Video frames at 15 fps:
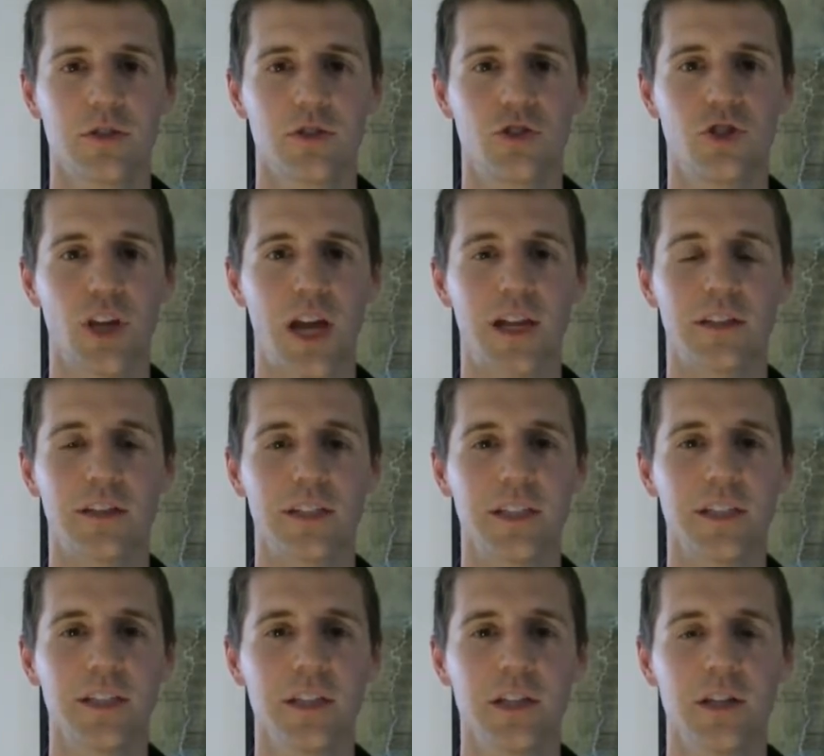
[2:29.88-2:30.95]

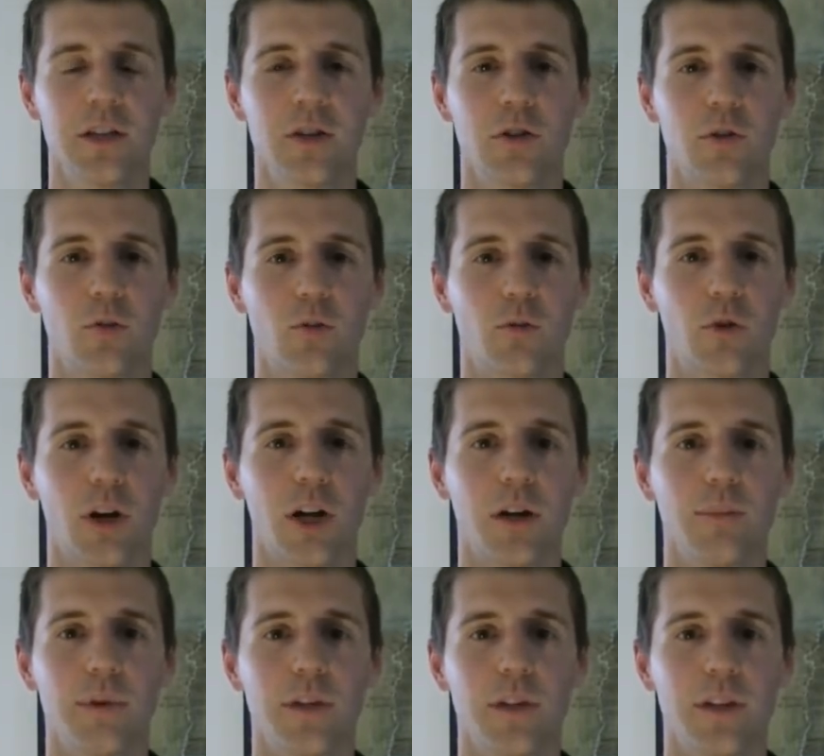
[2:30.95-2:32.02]
gently
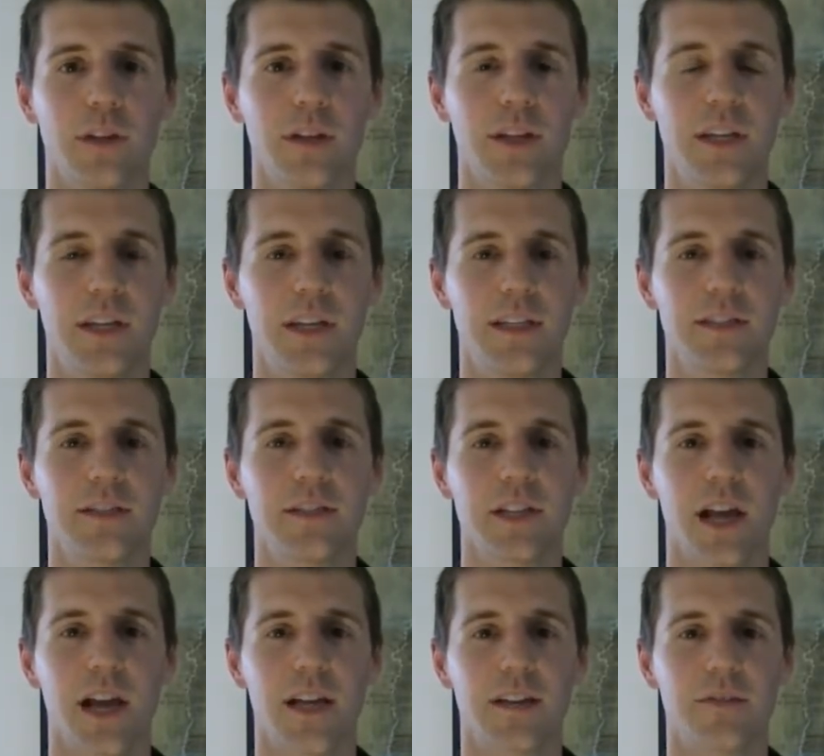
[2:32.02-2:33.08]
rub the
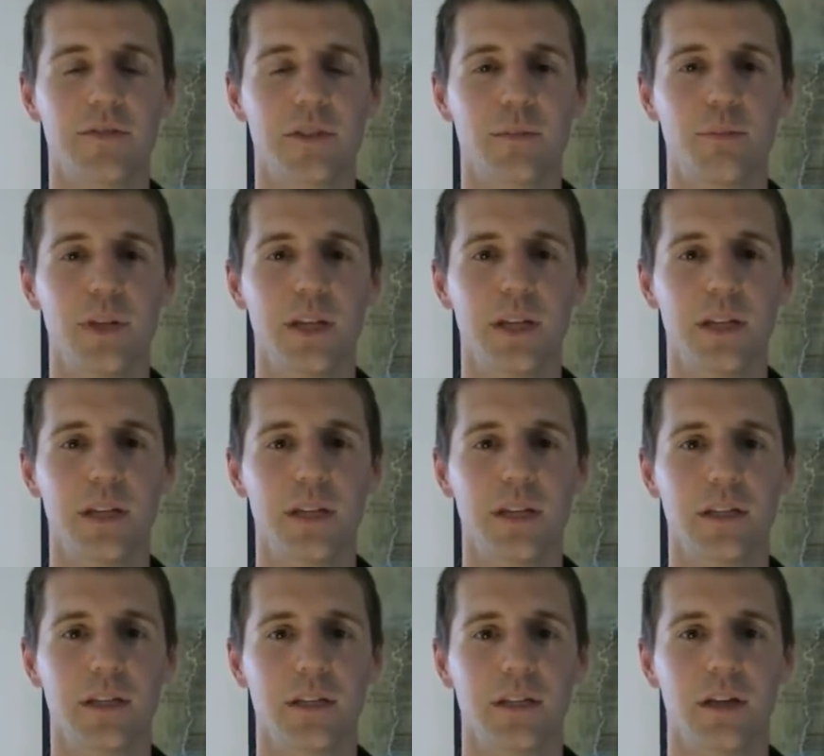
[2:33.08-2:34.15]
inside of the bean
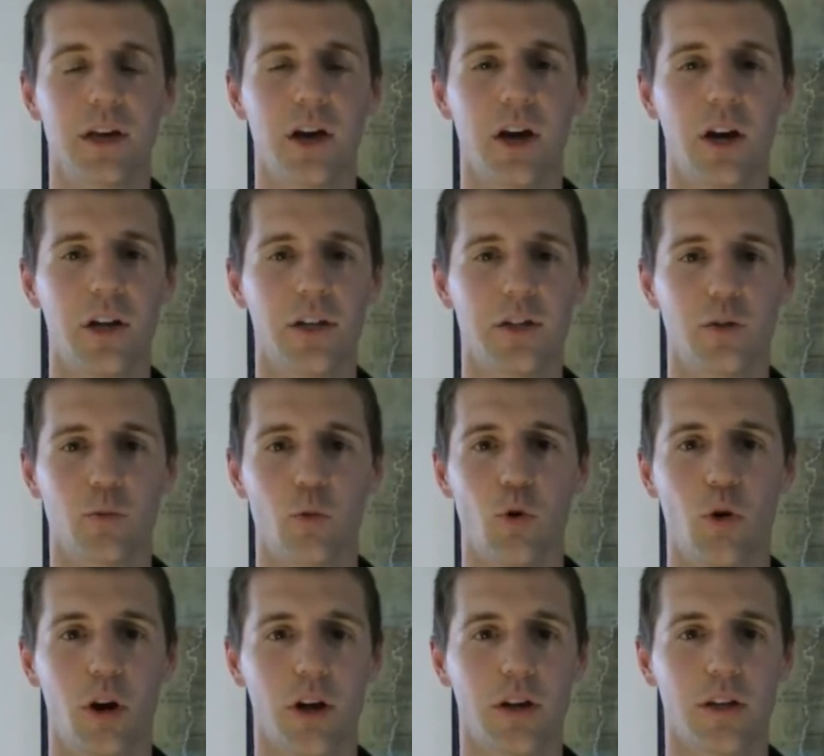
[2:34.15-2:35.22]
on your
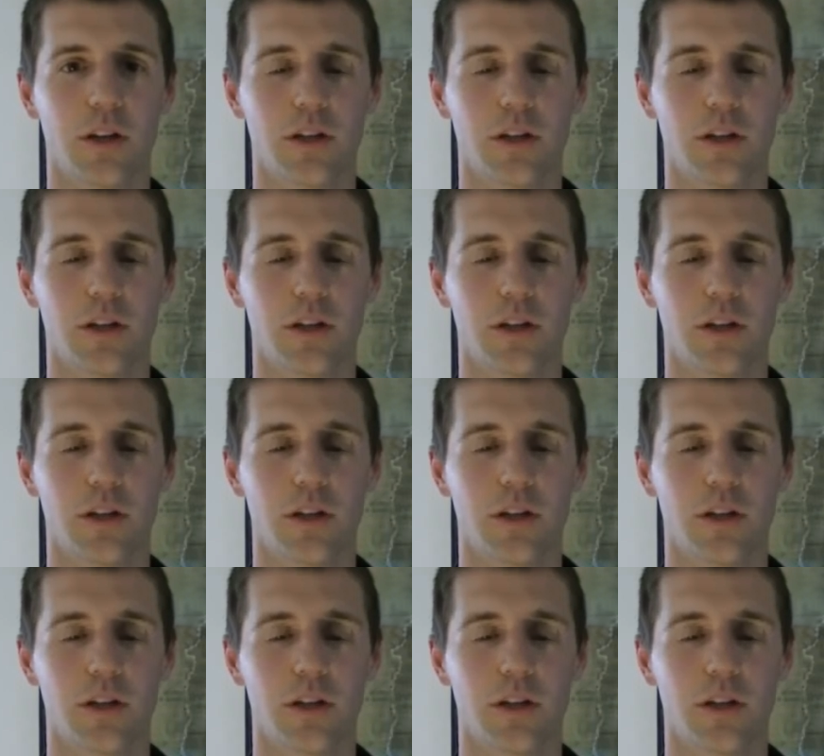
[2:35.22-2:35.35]
wart.